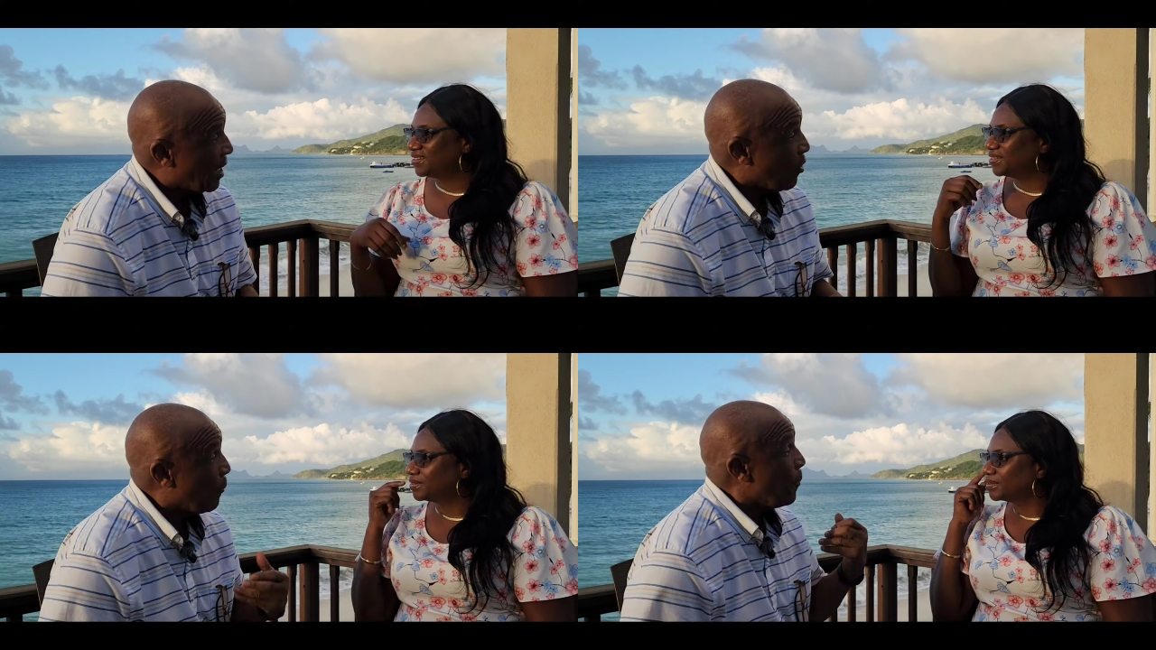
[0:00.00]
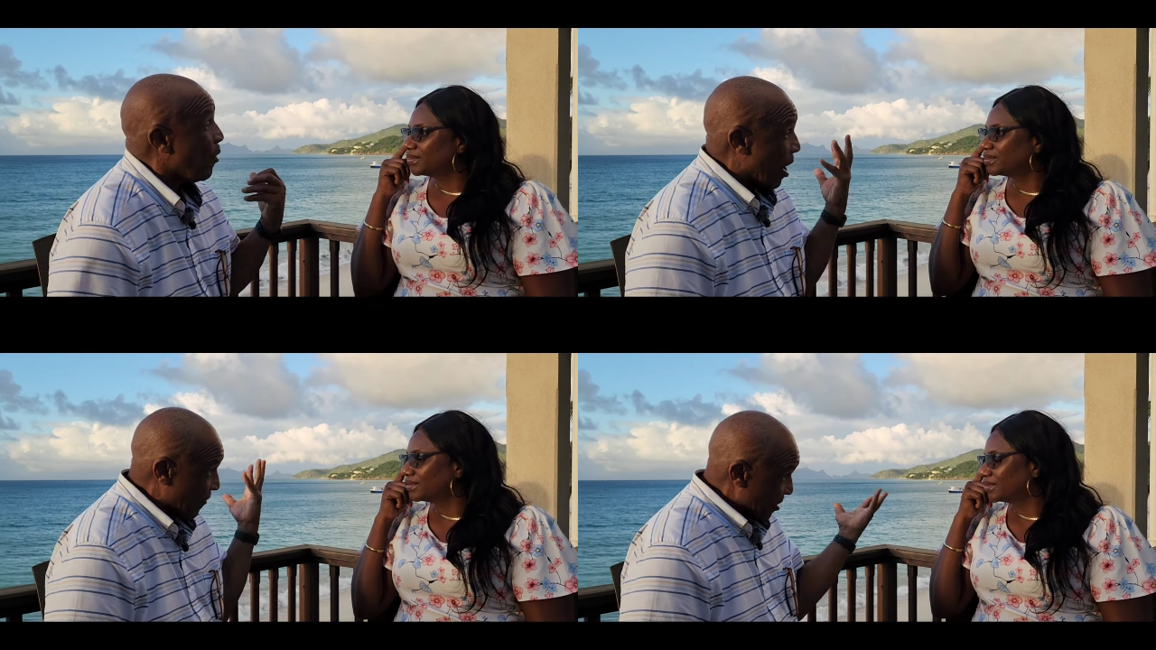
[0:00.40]
Speaker 1: or
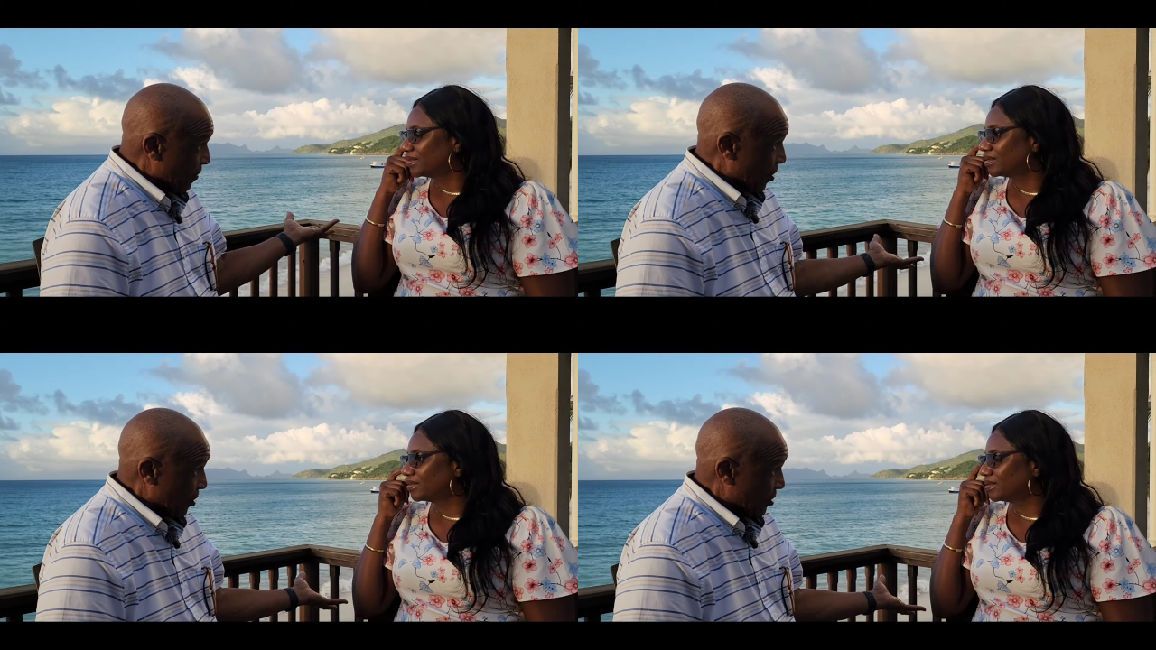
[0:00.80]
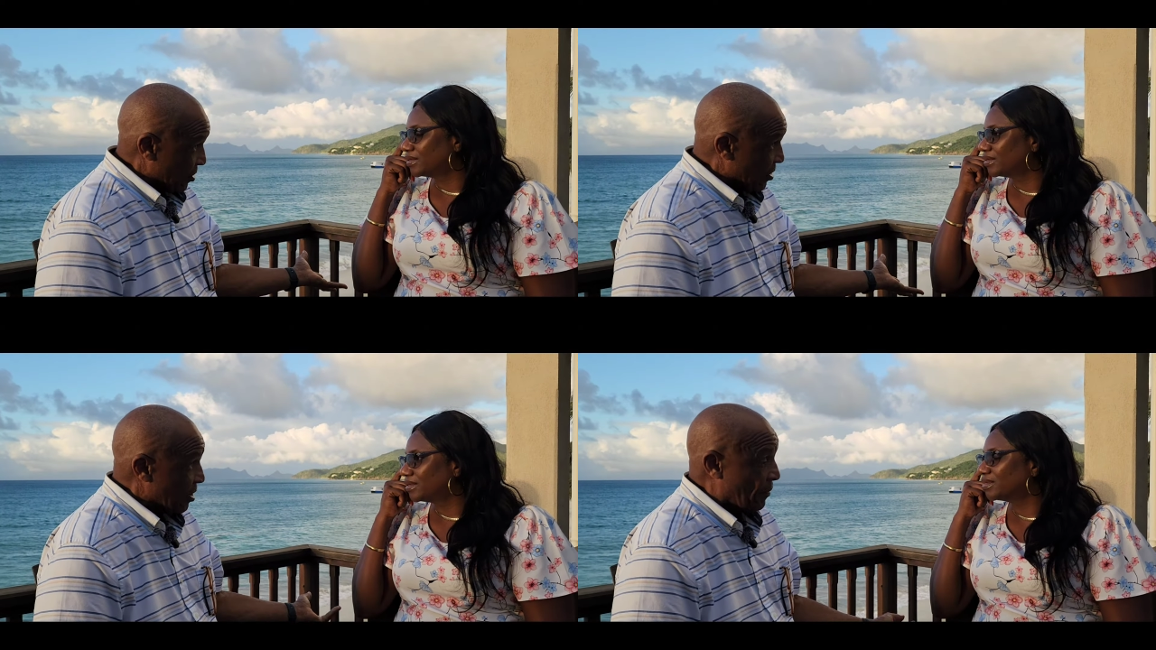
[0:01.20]
having blood
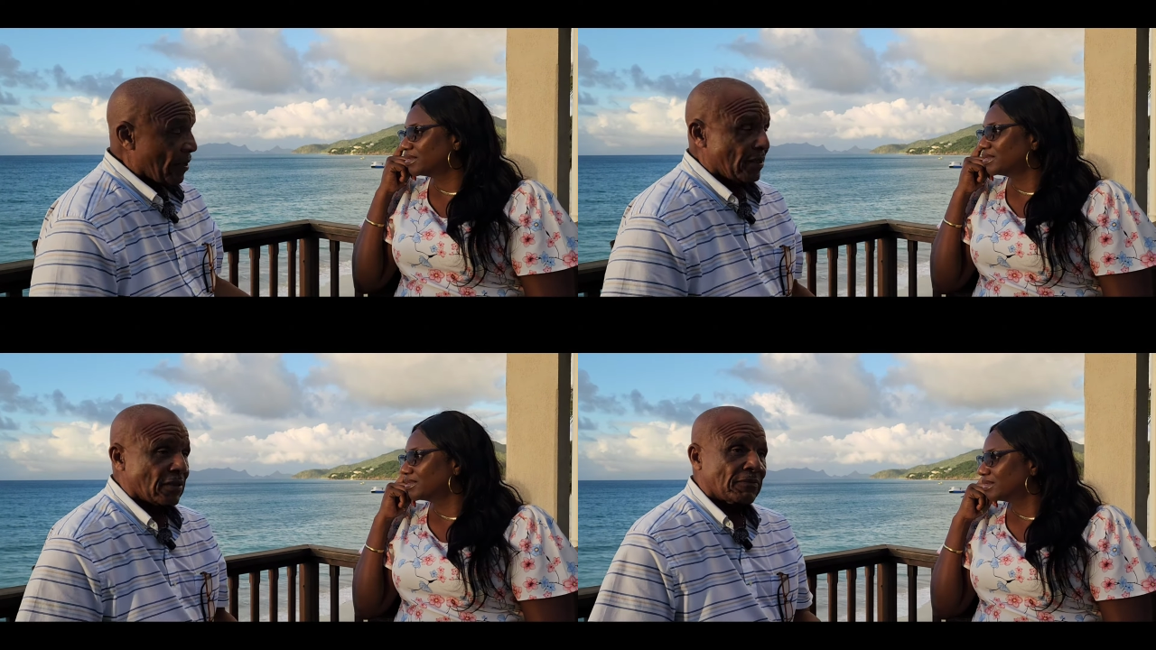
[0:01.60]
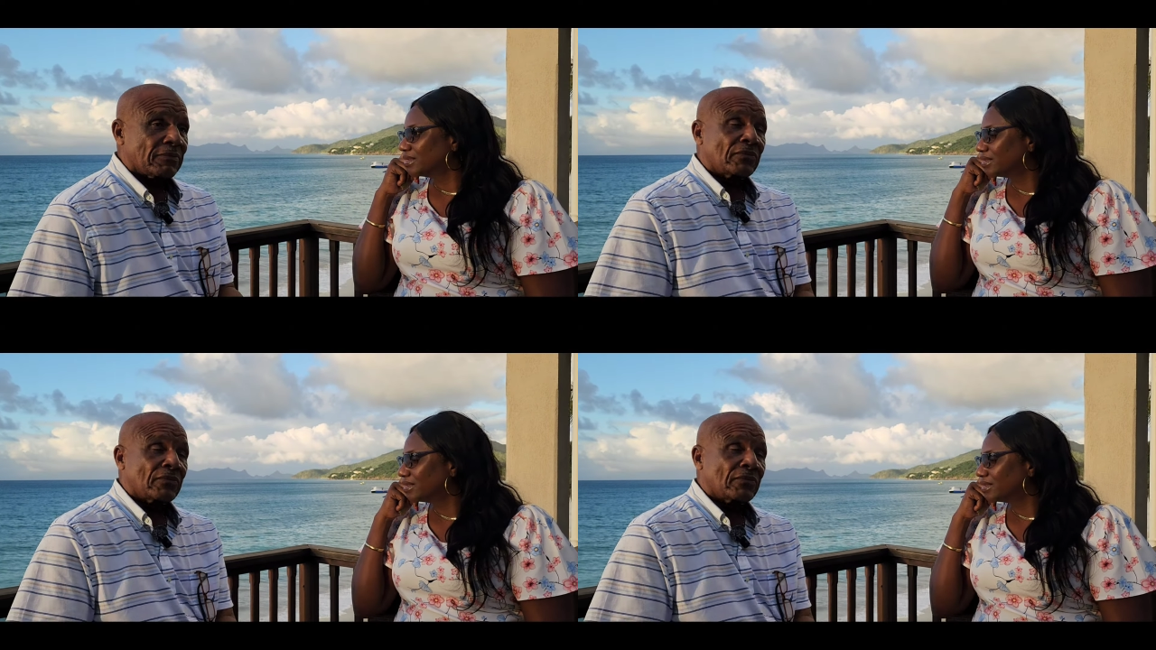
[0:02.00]
in the place.